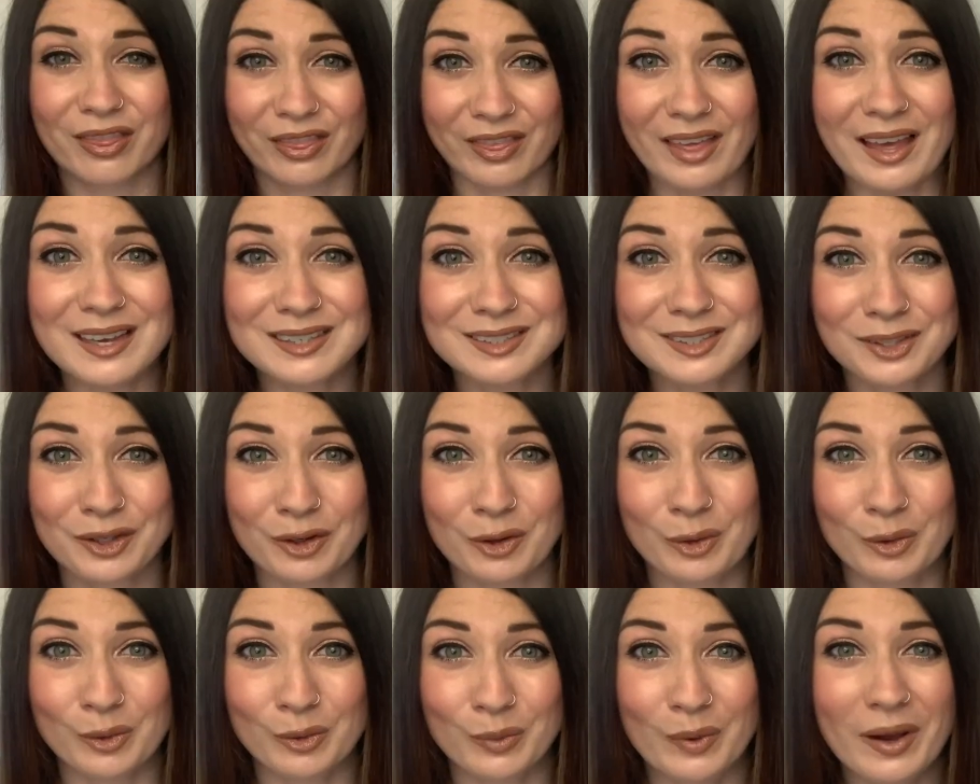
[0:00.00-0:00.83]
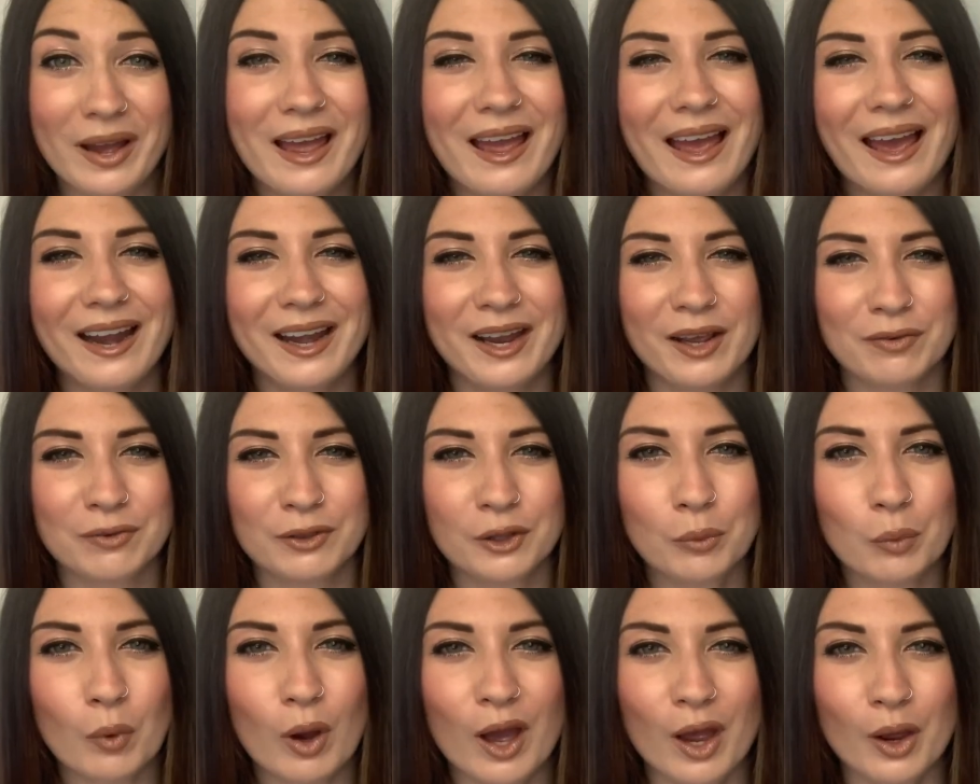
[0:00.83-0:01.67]
That's cool. And if the
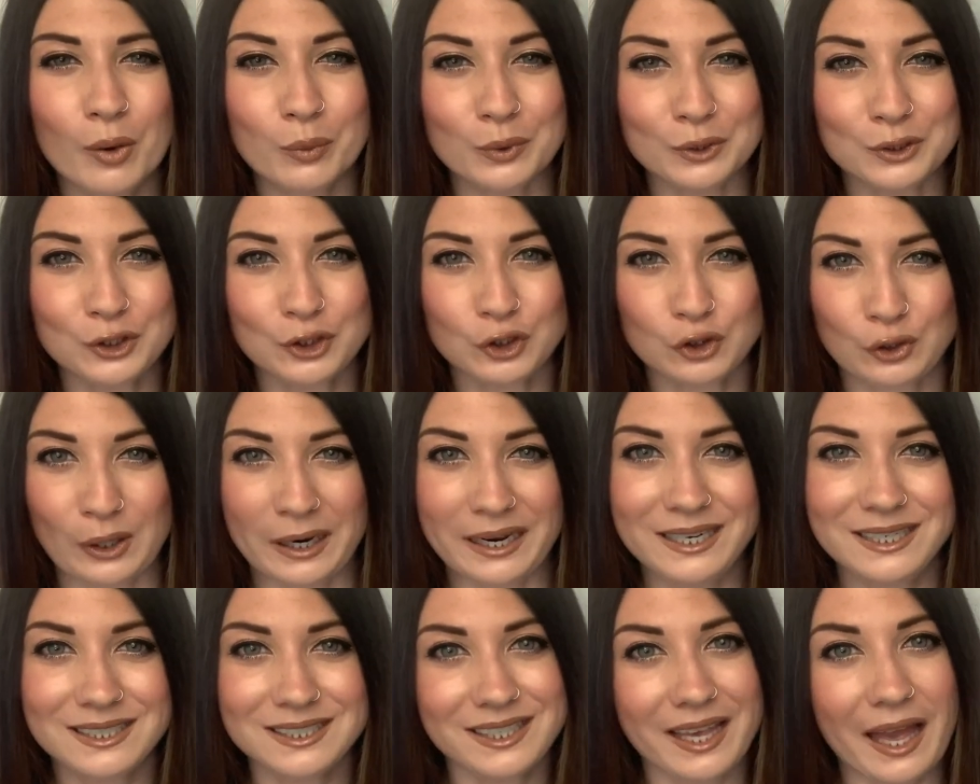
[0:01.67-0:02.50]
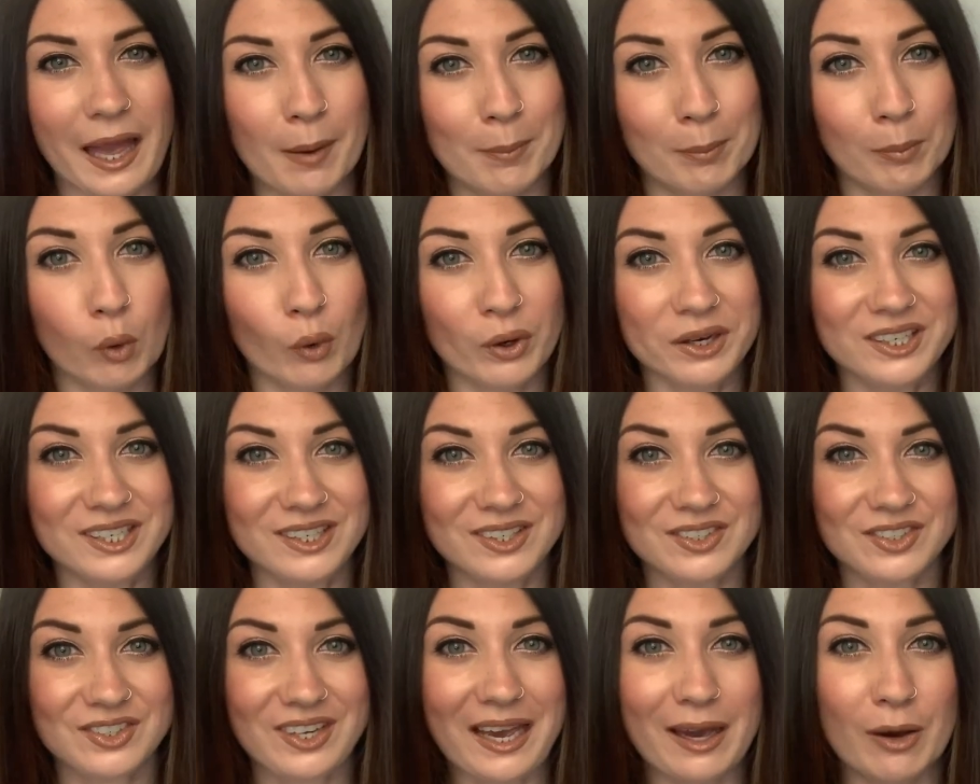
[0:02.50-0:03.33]
wire was straight and pointing
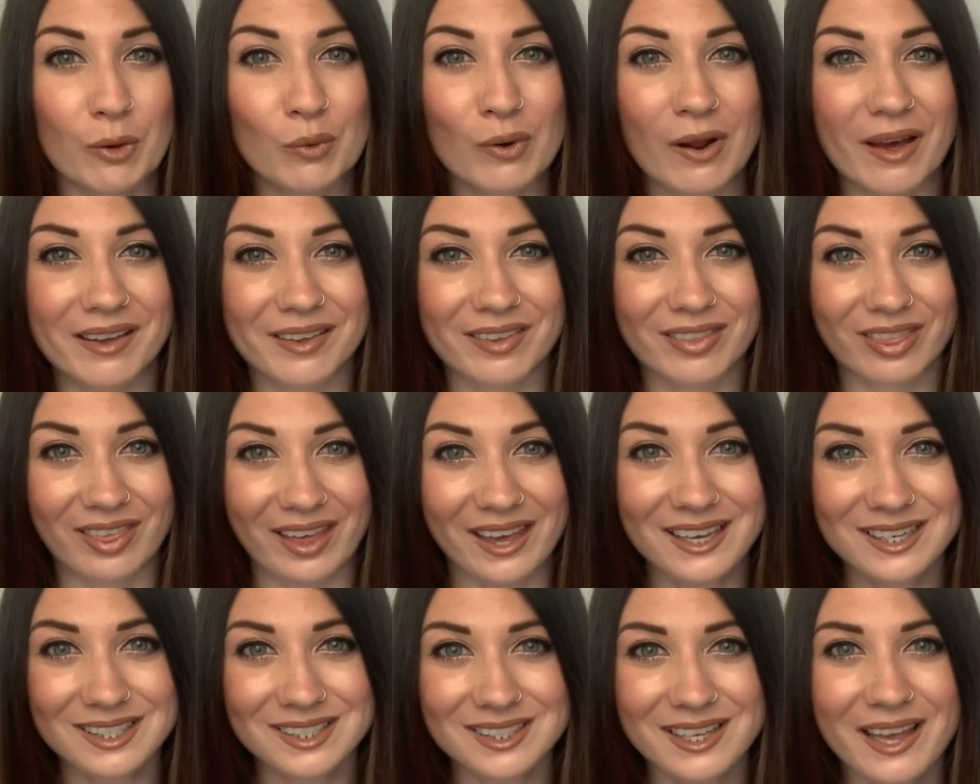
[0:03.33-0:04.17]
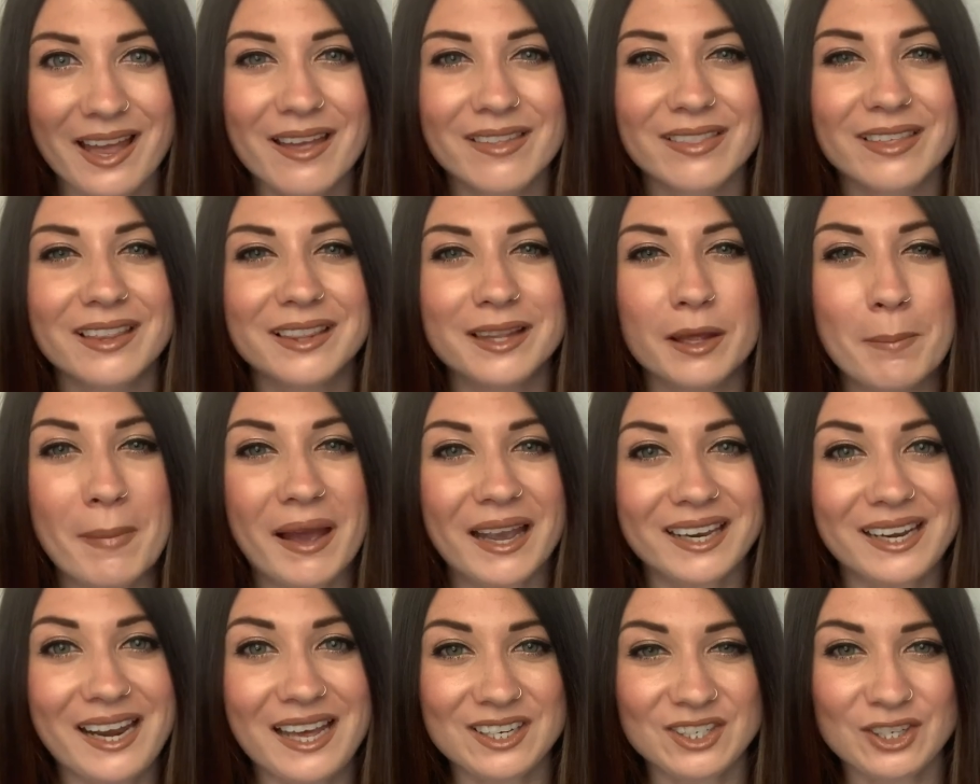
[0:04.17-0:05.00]
down like this, then the
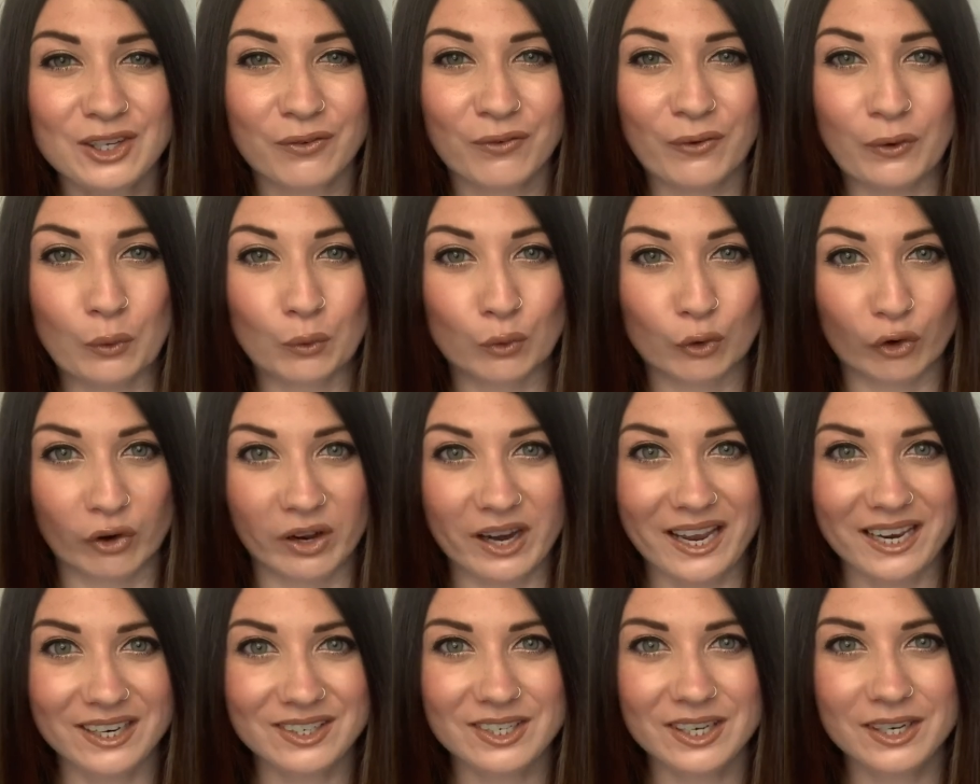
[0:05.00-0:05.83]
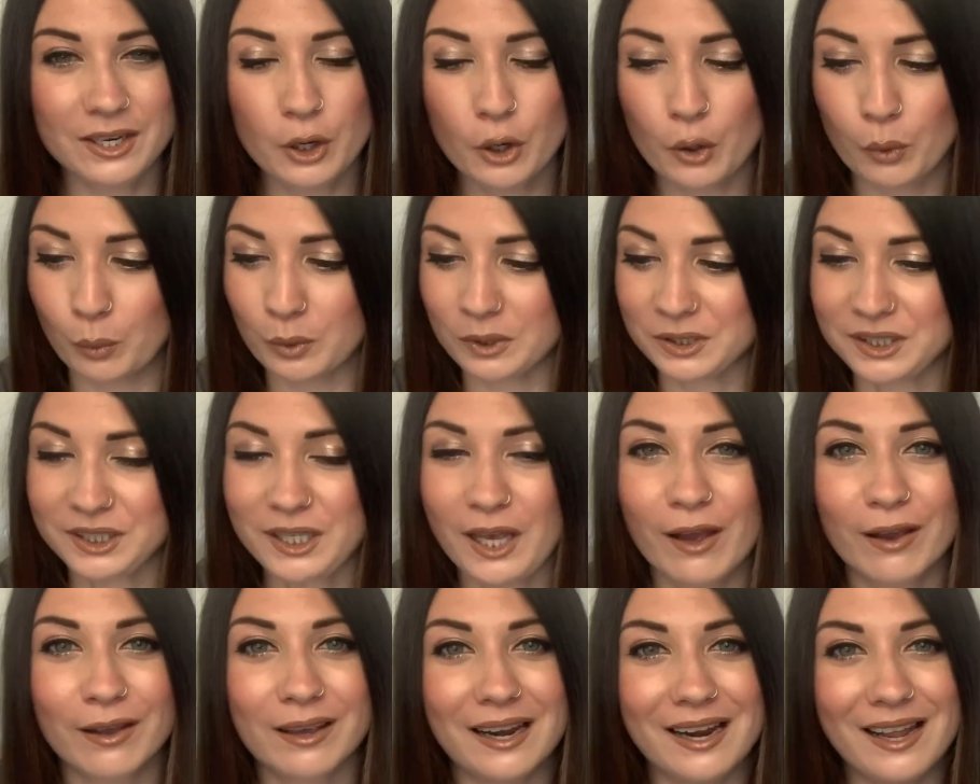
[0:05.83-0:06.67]
magnetic field created would
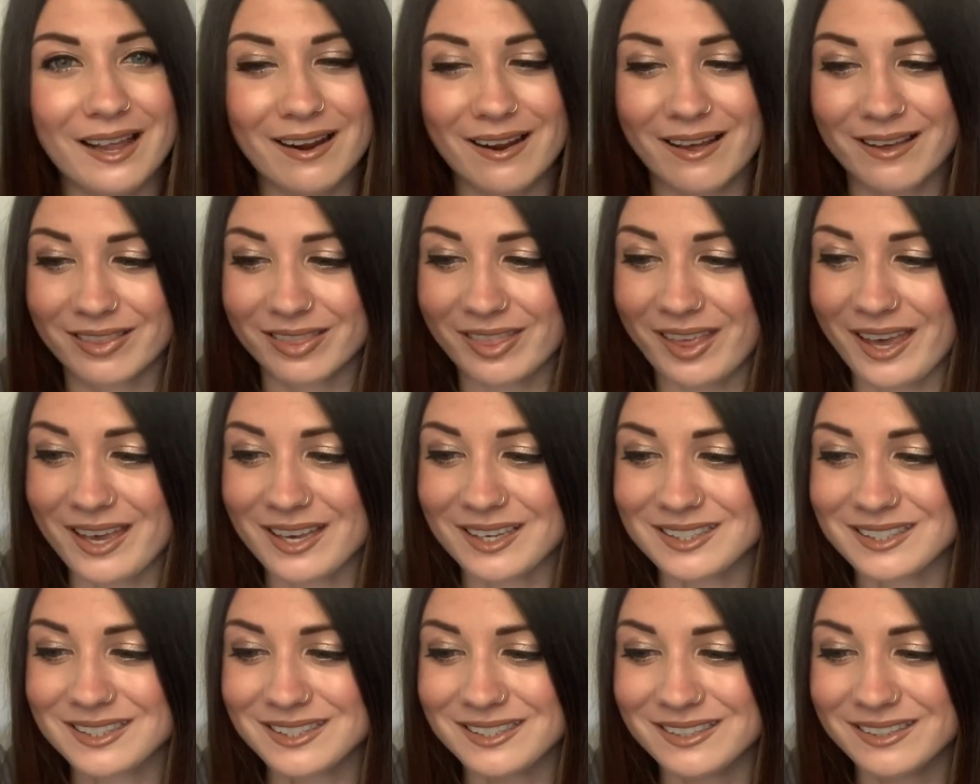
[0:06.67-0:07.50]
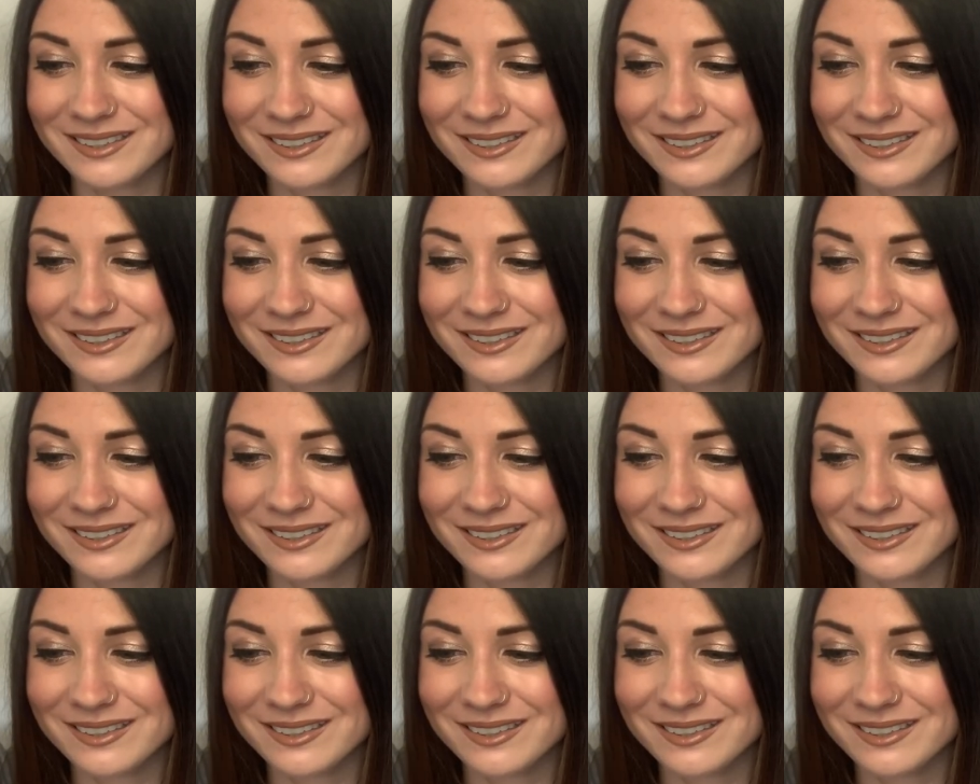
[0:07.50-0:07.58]
circle it like this.